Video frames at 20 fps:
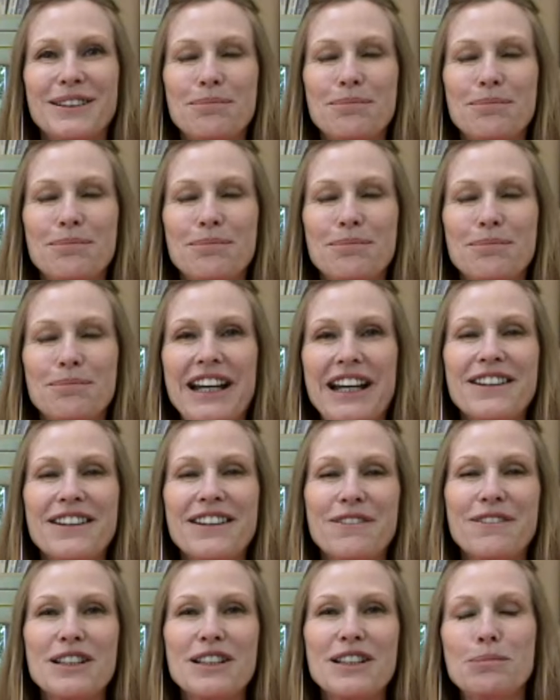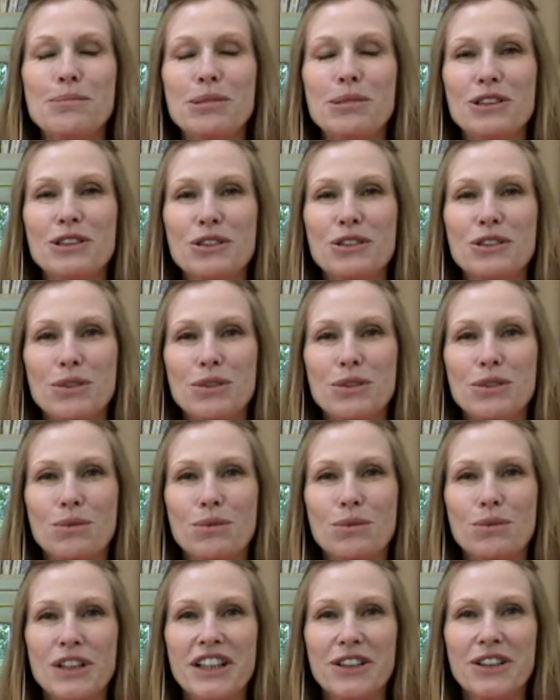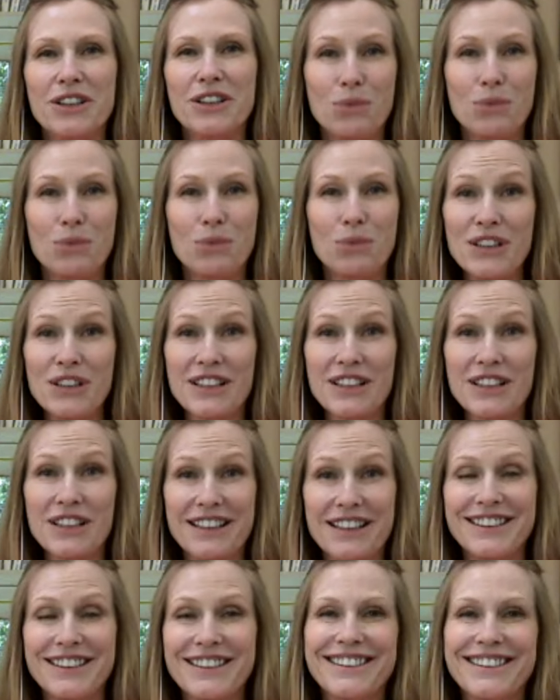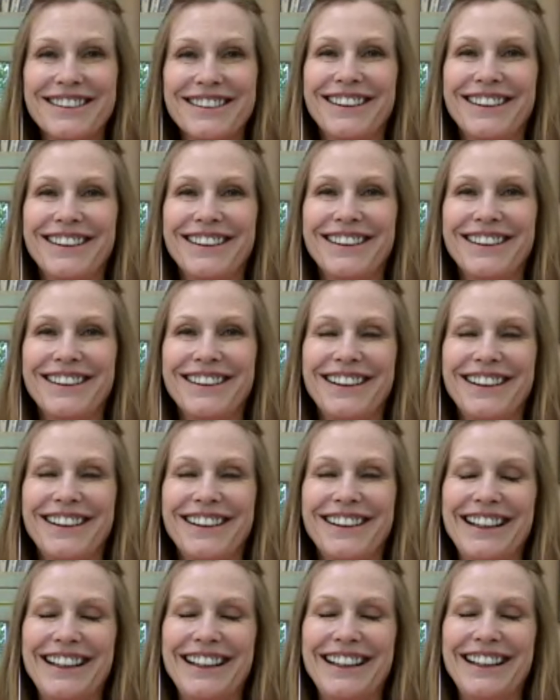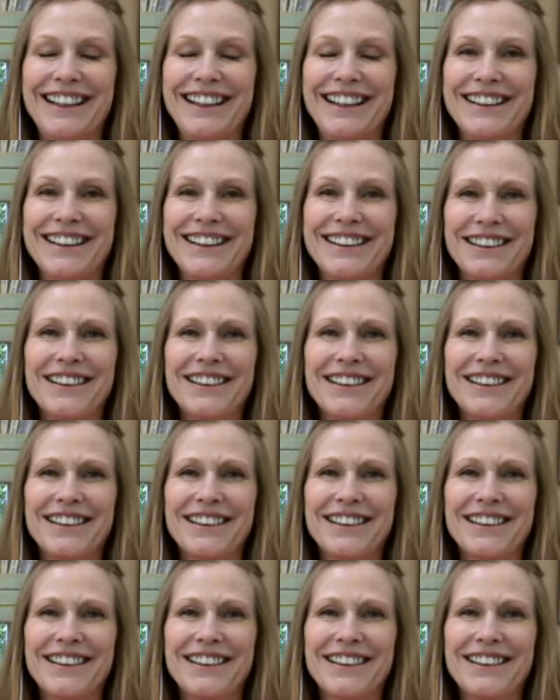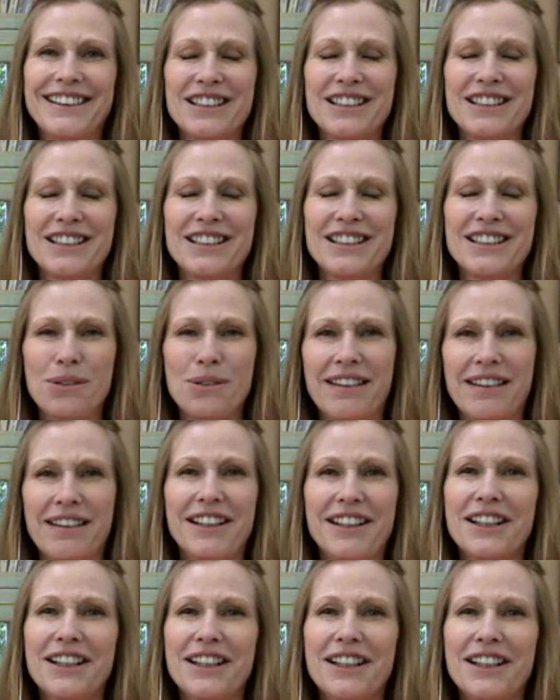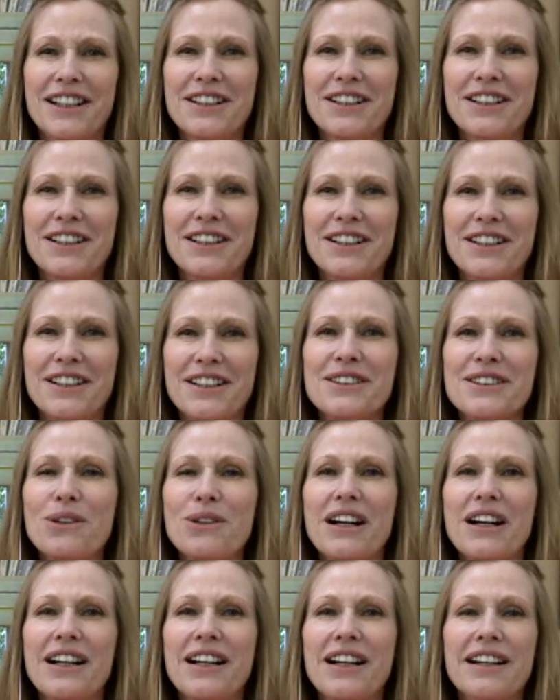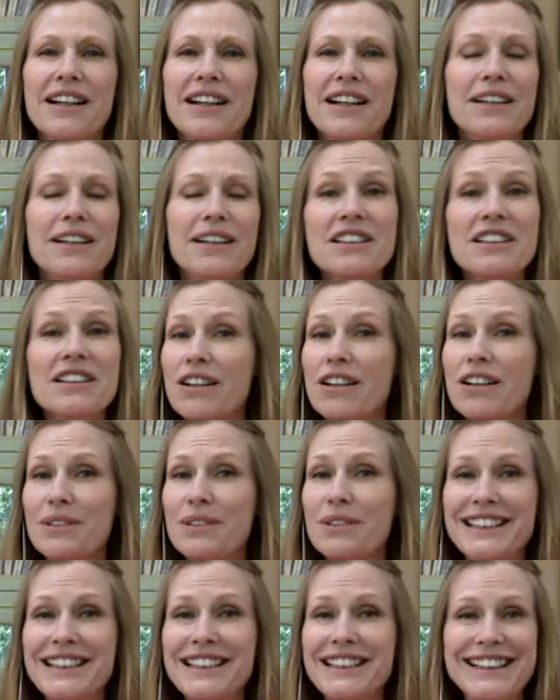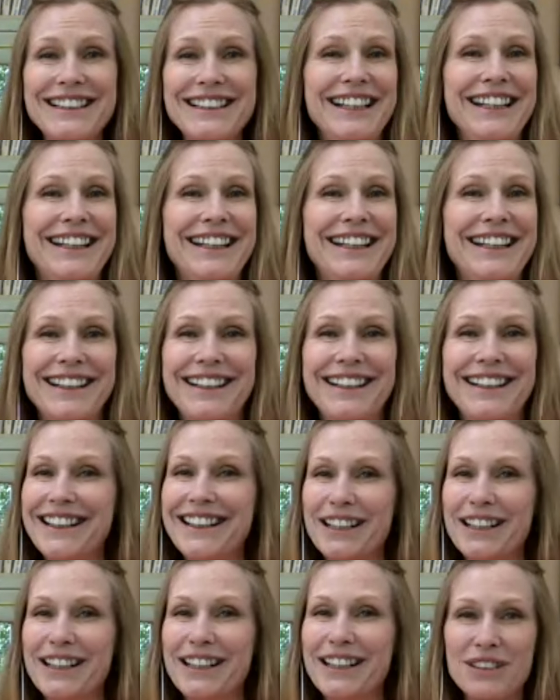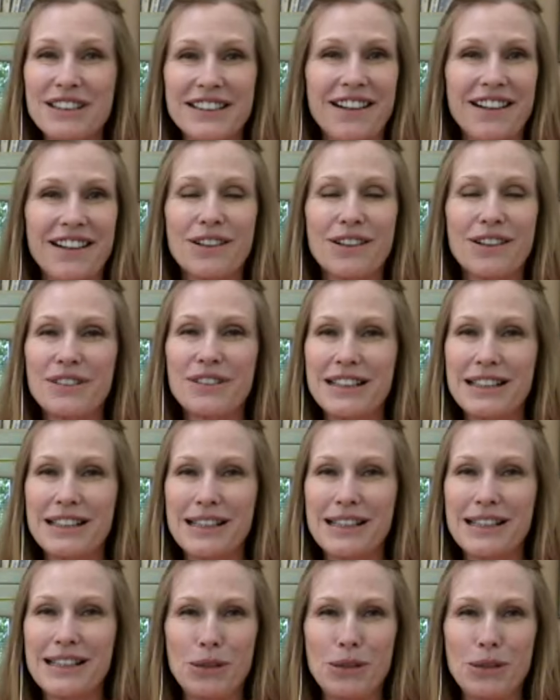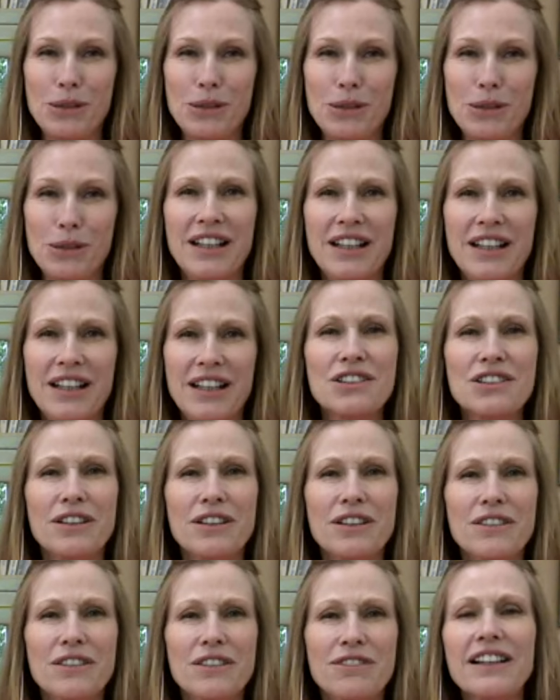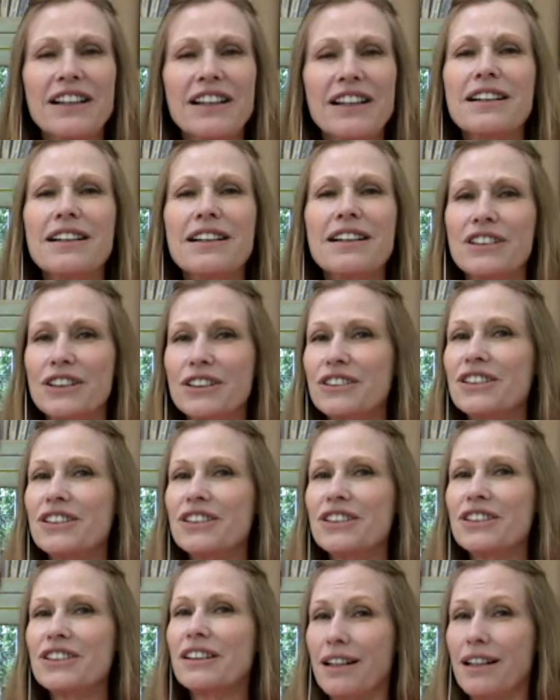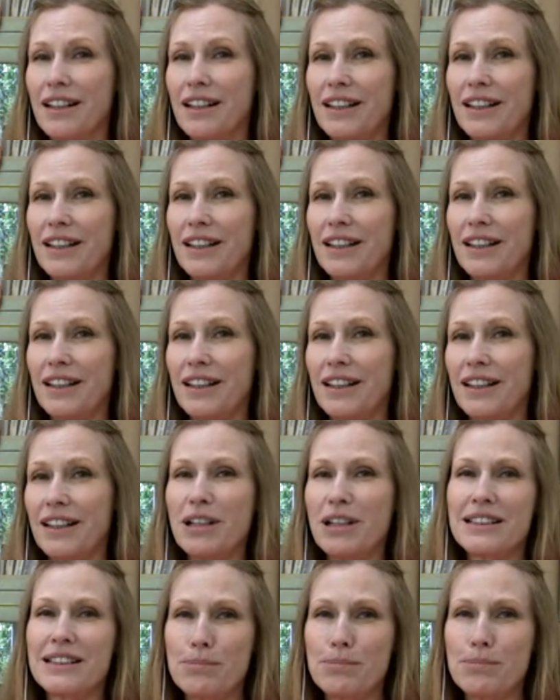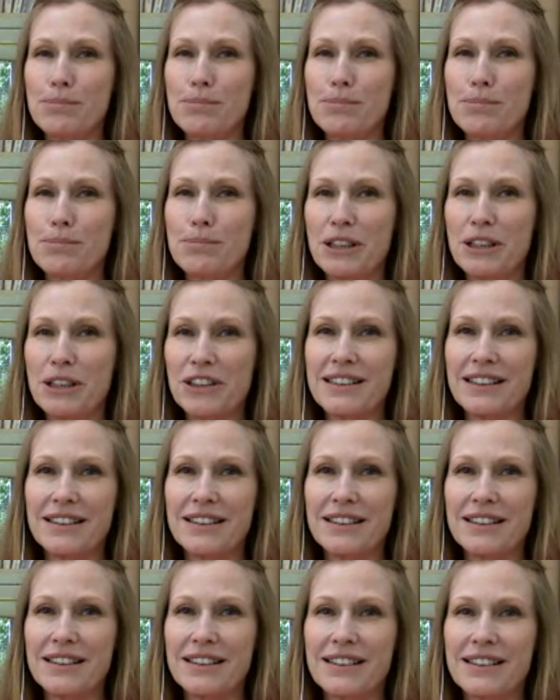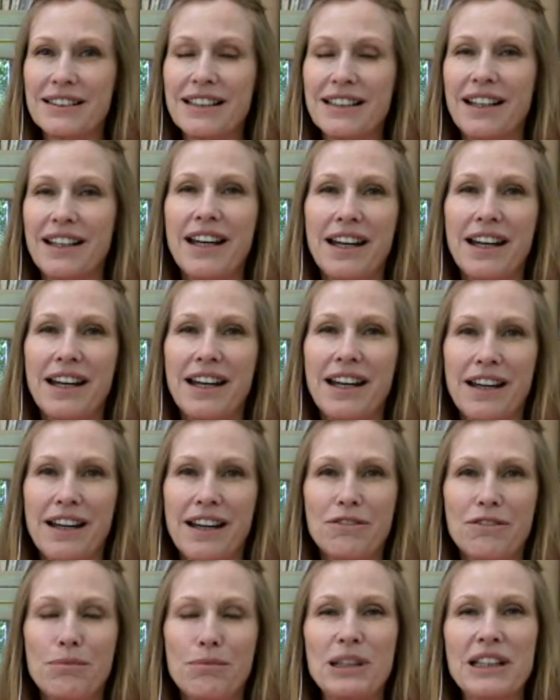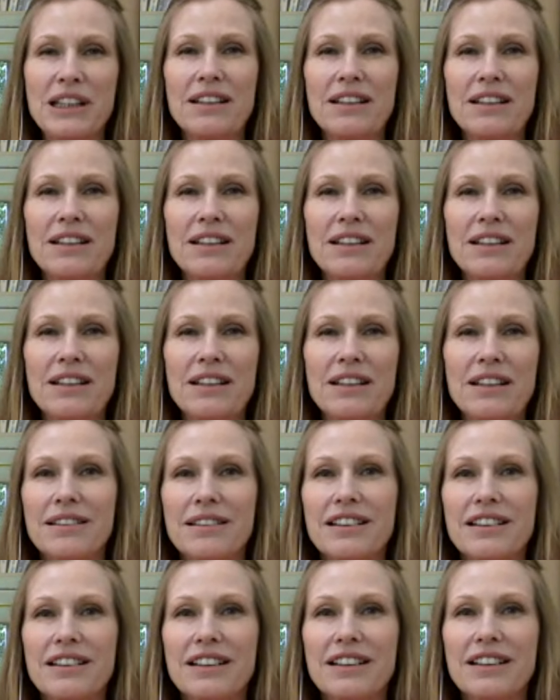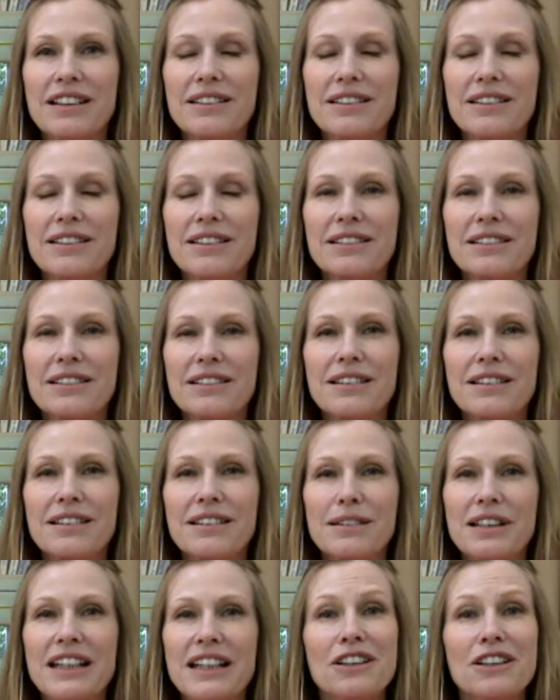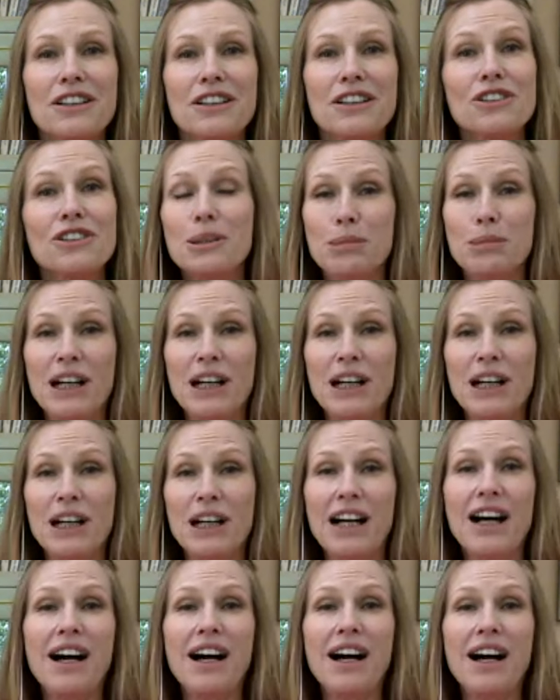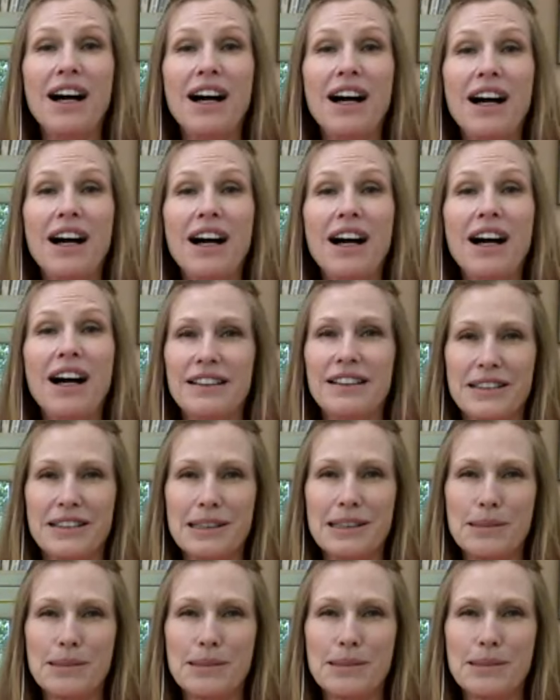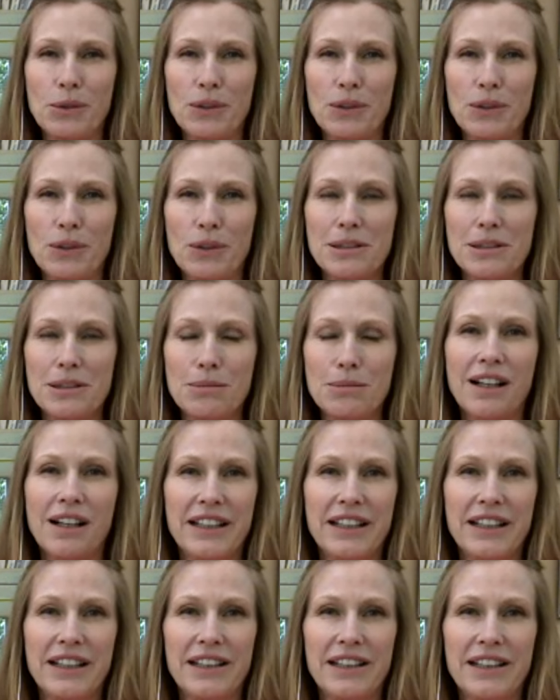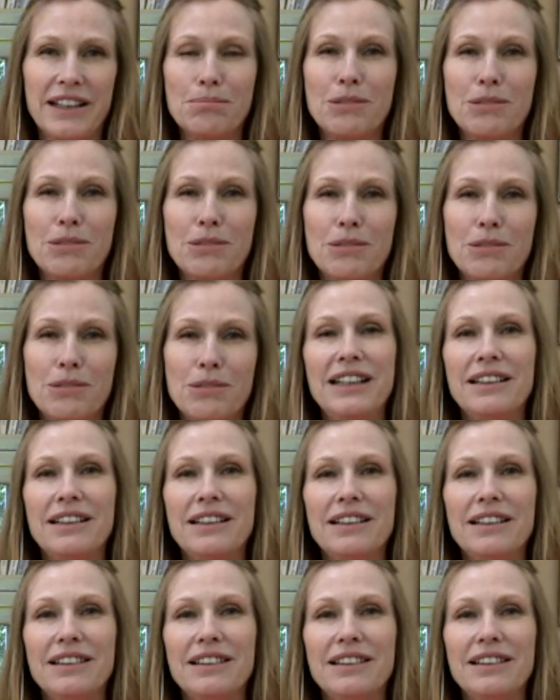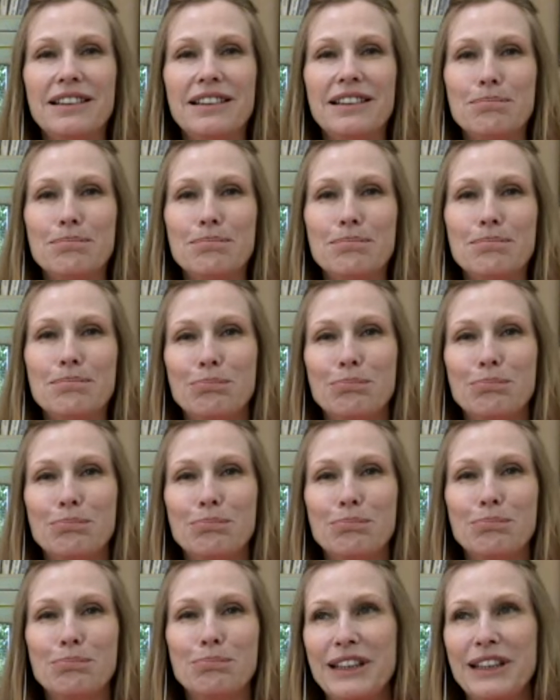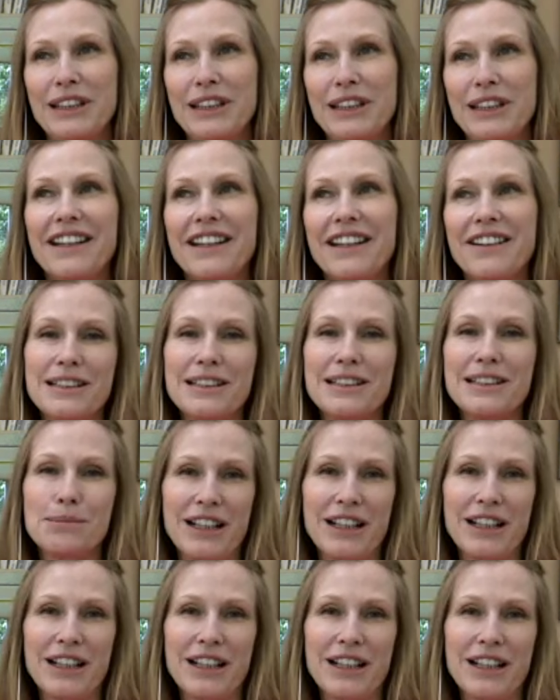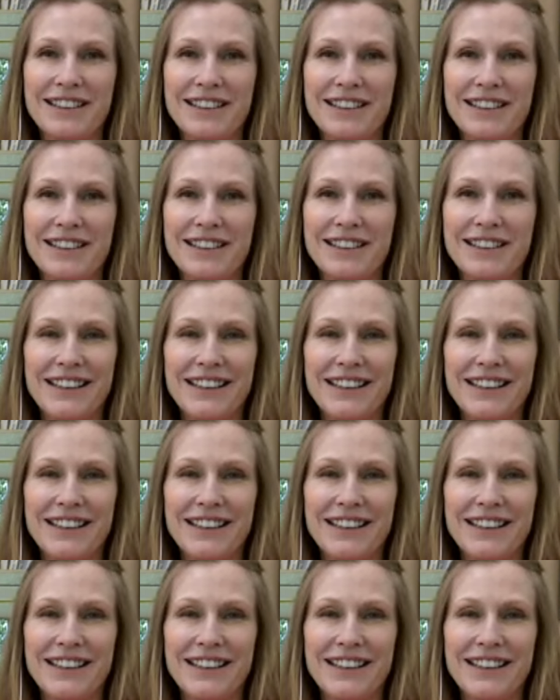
path of the spiritual warrior with horses. And that's quite a path. So it was not always easy, and it was not always smooth. So I feel like I've learned a lot, and my experiences have been the energy behind and the inspiration behind my putting together these practices